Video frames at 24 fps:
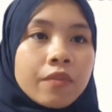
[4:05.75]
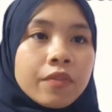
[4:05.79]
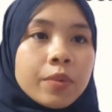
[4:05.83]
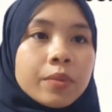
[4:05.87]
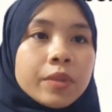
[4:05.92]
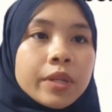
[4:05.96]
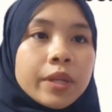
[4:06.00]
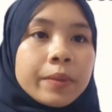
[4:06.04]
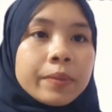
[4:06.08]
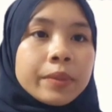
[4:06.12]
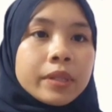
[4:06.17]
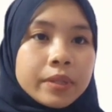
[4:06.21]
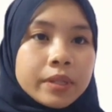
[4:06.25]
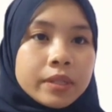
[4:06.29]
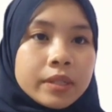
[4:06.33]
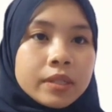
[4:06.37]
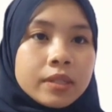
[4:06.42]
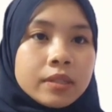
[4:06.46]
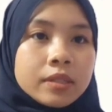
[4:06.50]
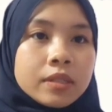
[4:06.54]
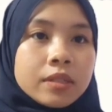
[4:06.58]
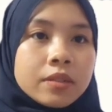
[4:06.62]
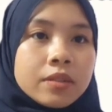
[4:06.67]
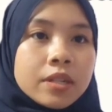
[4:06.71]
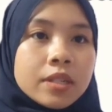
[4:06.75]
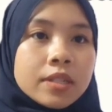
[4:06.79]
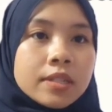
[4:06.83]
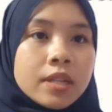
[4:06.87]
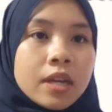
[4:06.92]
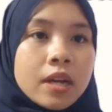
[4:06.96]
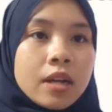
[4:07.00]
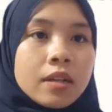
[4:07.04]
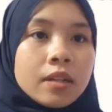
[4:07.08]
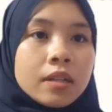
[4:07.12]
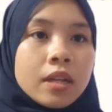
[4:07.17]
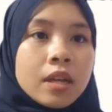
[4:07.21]
From the table, the
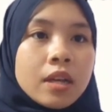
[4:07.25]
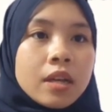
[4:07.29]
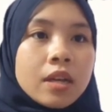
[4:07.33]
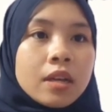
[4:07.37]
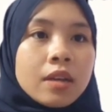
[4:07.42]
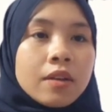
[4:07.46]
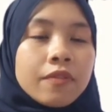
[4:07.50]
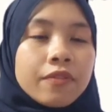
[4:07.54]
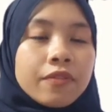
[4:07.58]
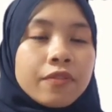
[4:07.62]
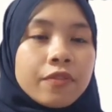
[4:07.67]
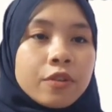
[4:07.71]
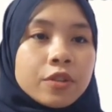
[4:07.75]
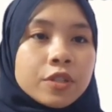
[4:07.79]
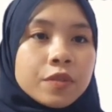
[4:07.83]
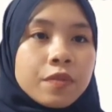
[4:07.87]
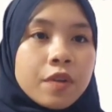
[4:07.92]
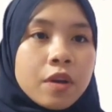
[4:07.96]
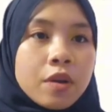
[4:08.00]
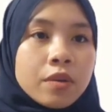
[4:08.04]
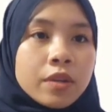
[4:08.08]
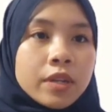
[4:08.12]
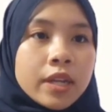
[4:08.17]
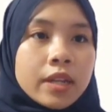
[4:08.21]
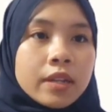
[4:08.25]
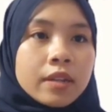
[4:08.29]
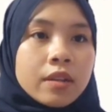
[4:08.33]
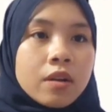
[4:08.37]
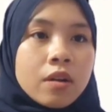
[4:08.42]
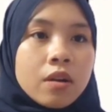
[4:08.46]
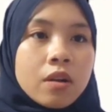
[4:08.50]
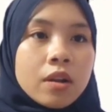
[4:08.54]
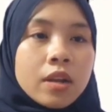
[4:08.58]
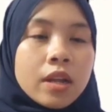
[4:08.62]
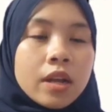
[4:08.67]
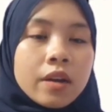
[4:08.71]
result was found that
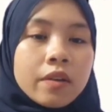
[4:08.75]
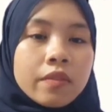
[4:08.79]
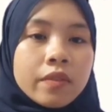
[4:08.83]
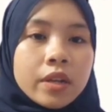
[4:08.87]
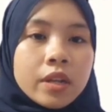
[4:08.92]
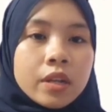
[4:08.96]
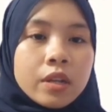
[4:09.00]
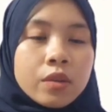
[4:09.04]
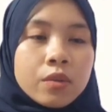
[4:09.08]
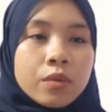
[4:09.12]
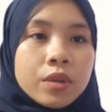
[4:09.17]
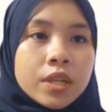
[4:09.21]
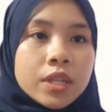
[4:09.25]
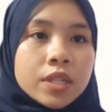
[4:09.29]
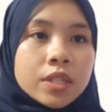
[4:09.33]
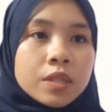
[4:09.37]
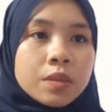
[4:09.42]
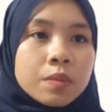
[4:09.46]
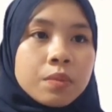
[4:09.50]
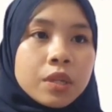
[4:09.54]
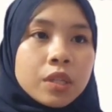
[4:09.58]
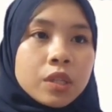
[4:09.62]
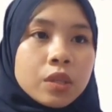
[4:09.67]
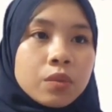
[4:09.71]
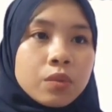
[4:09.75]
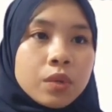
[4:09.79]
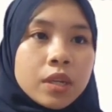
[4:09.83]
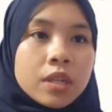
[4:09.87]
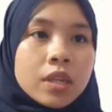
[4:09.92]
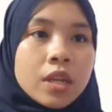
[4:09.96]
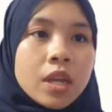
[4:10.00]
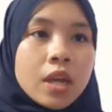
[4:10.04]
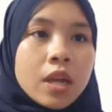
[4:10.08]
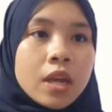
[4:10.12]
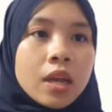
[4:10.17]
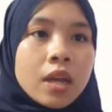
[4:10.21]
all our value is
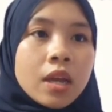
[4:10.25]
between